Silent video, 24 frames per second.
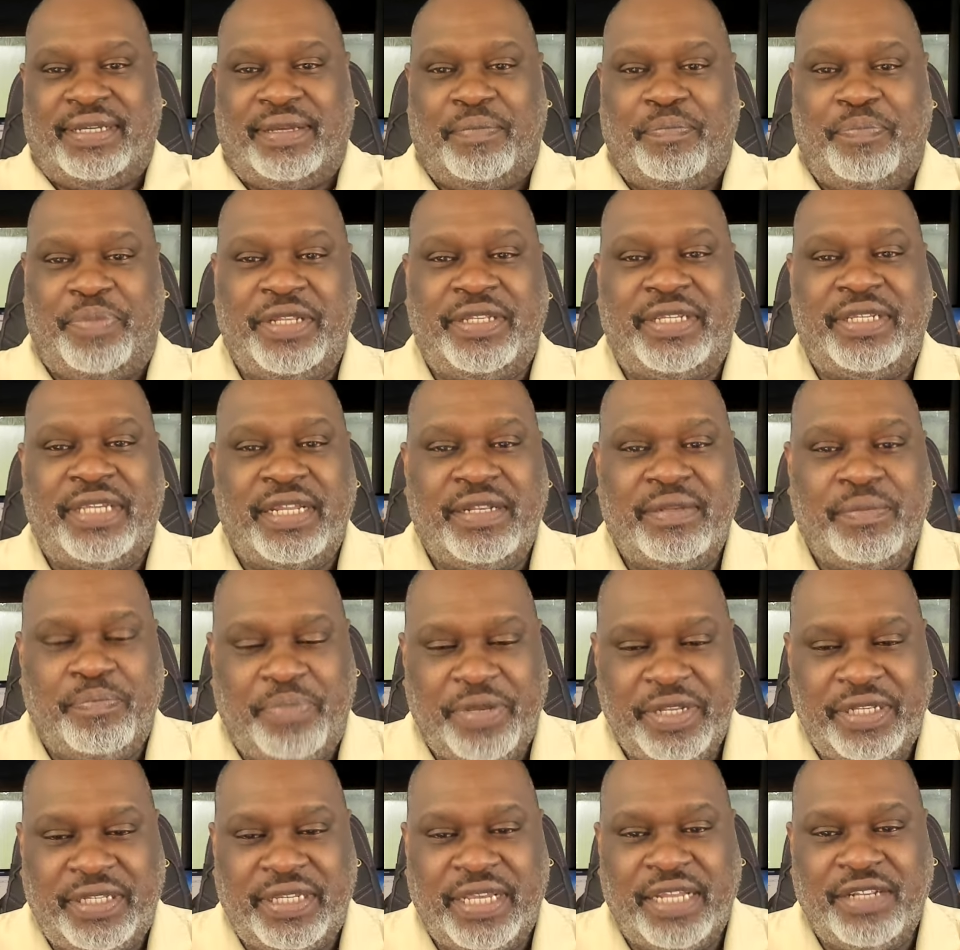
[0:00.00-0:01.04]

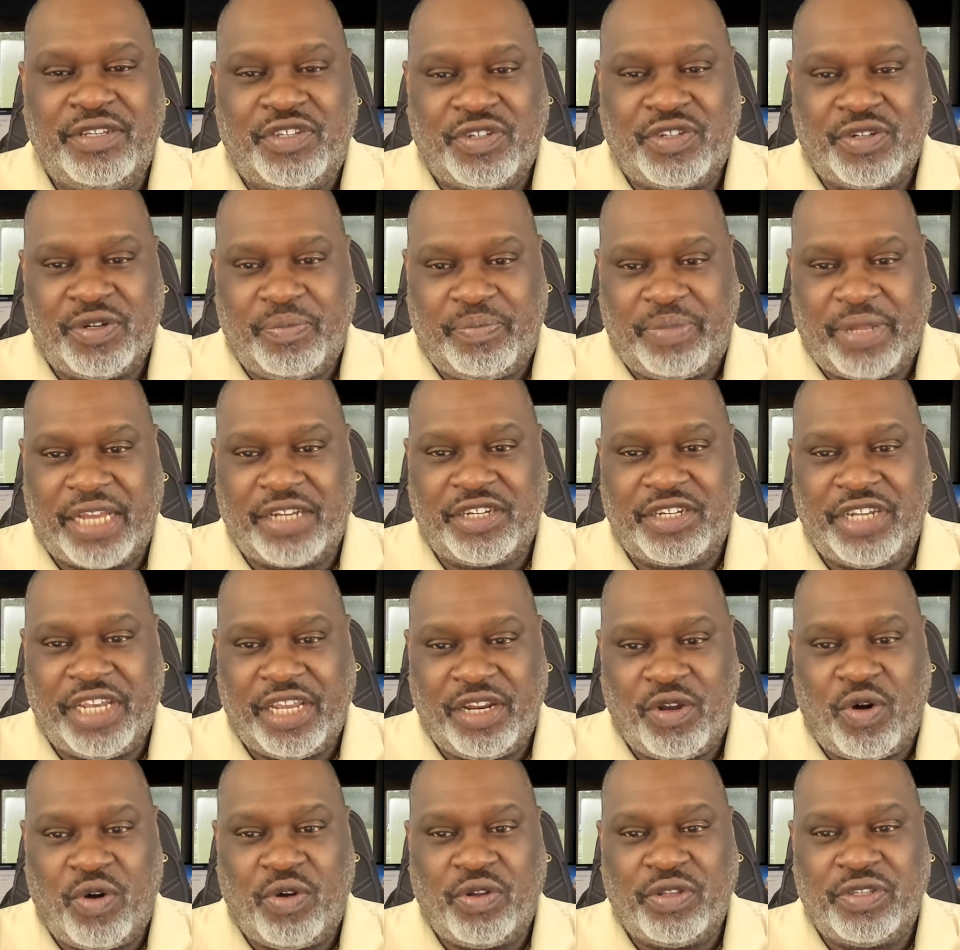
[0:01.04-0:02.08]
BitTensor blockchain
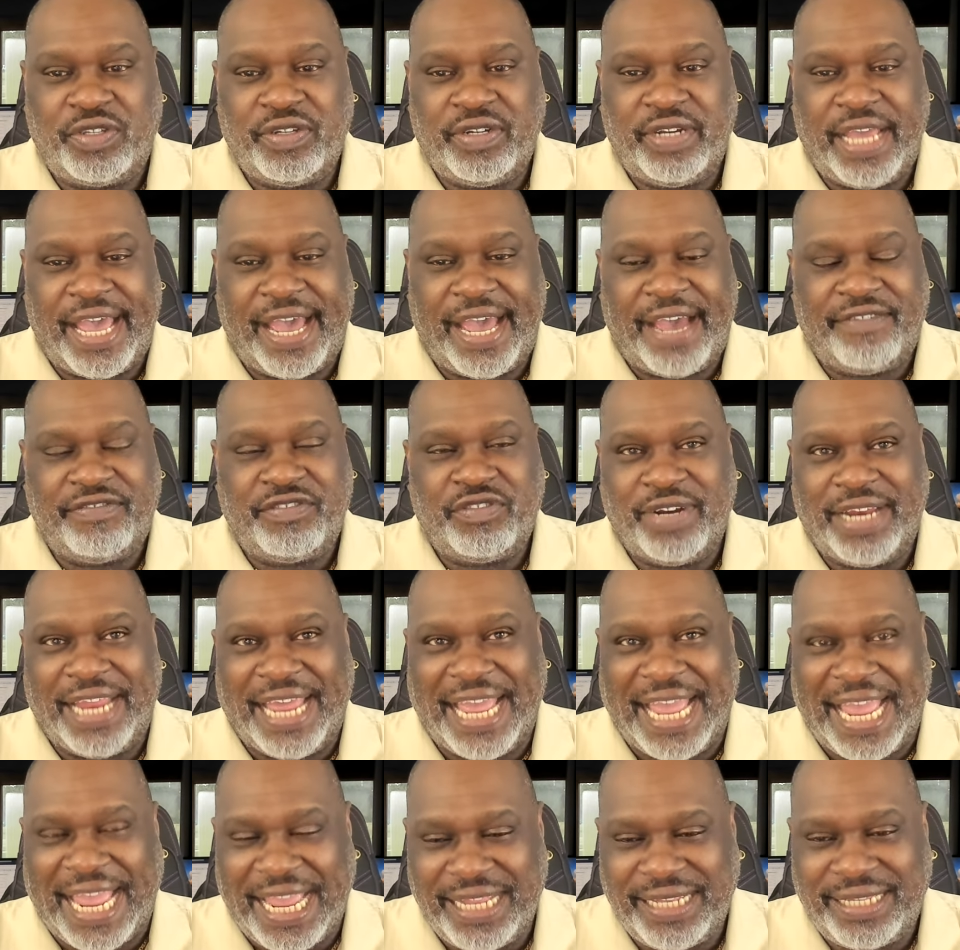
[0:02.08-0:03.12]
halted after an
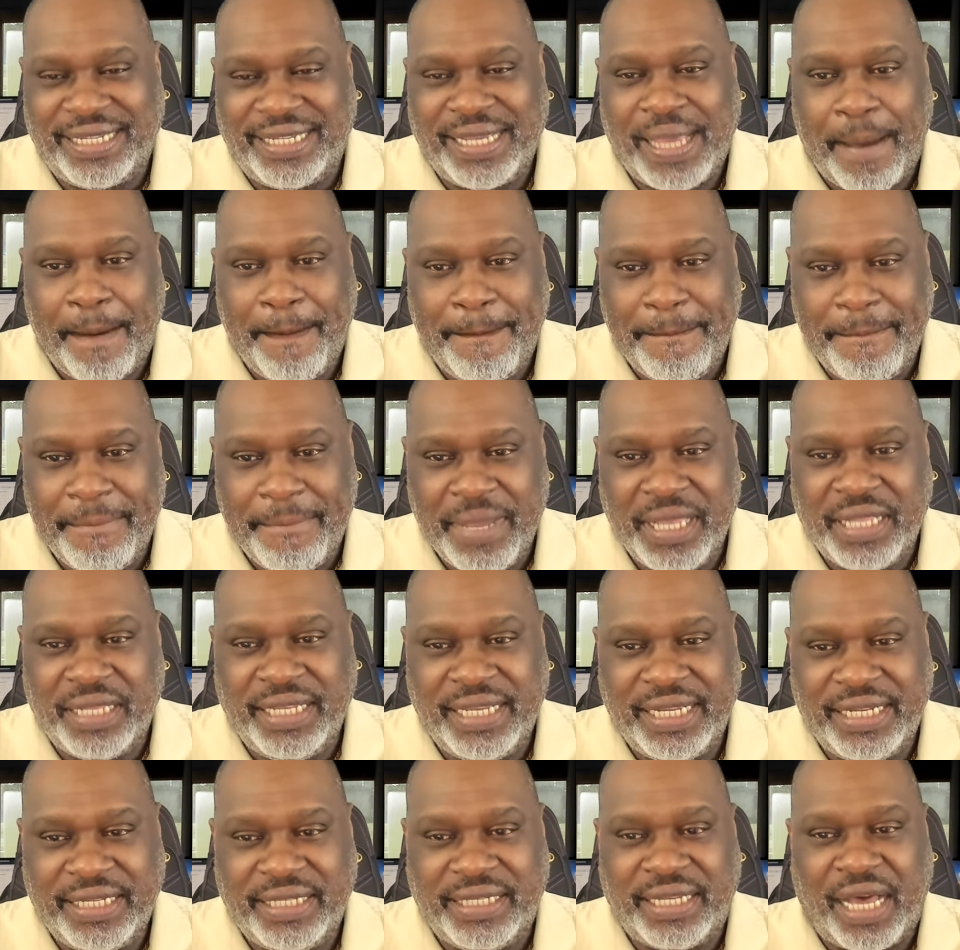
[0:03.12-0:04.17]
$8
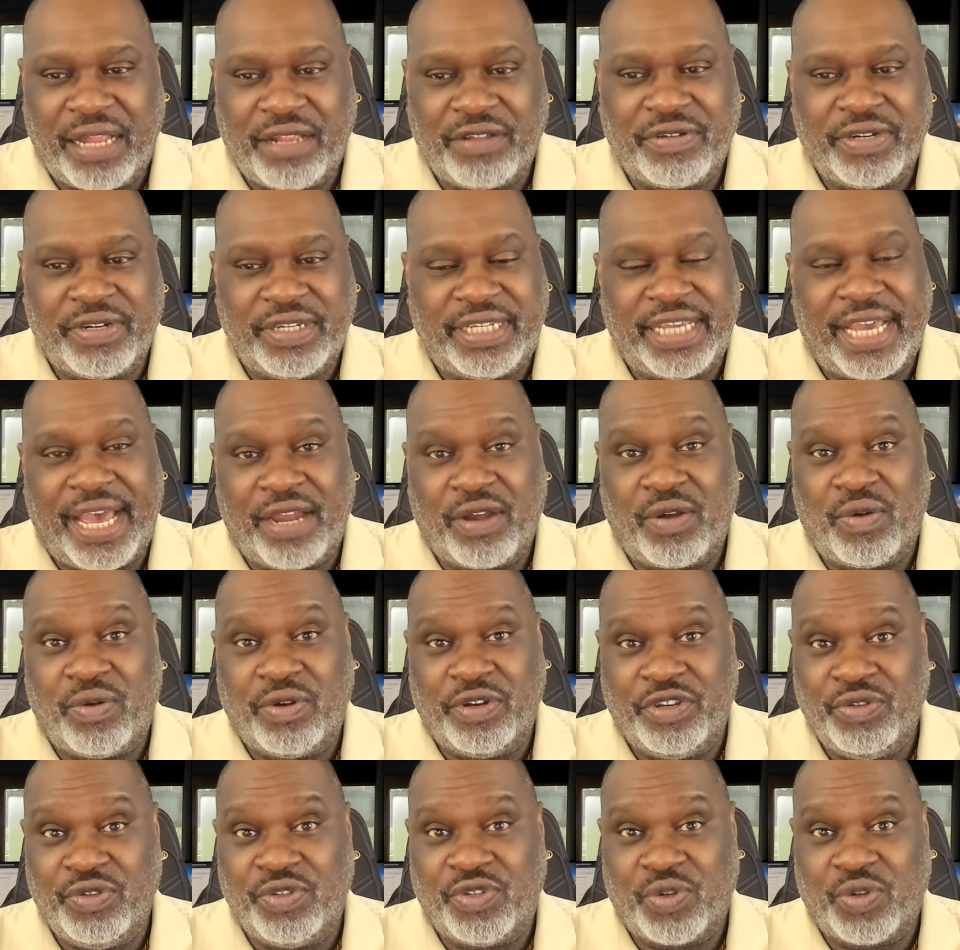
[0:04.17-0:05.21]
million attack
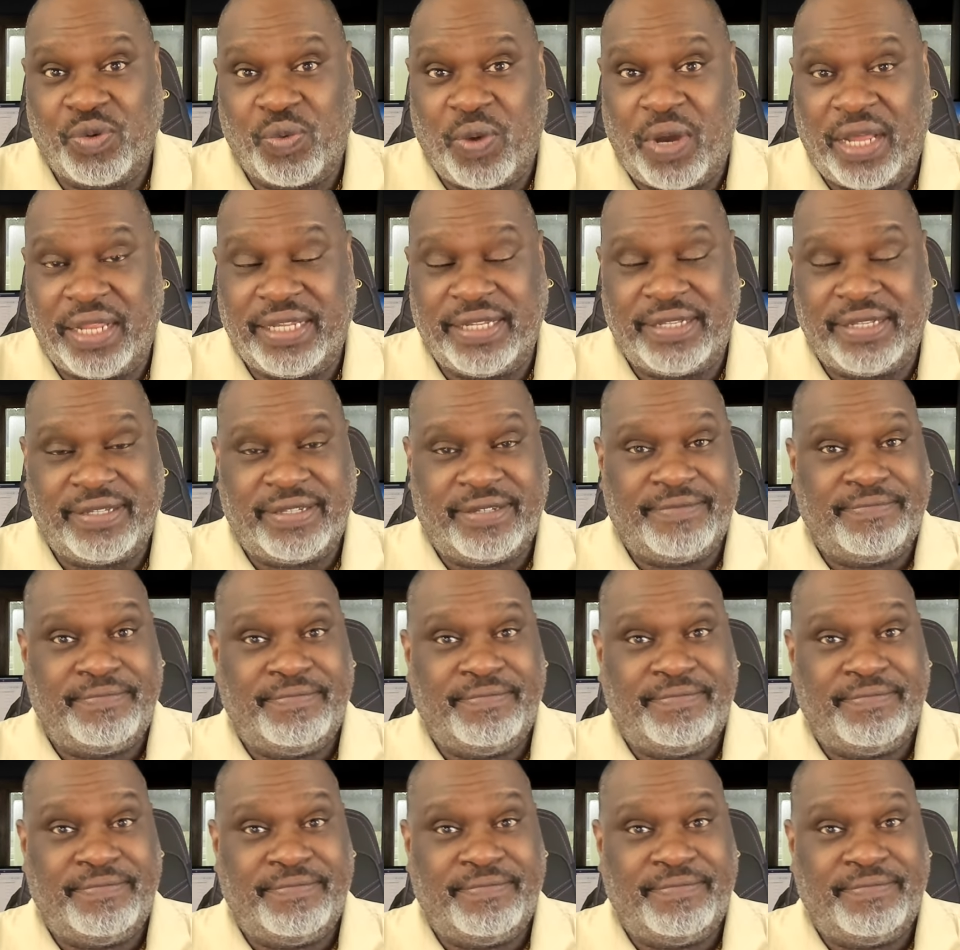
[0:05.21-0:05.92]
on user wallets.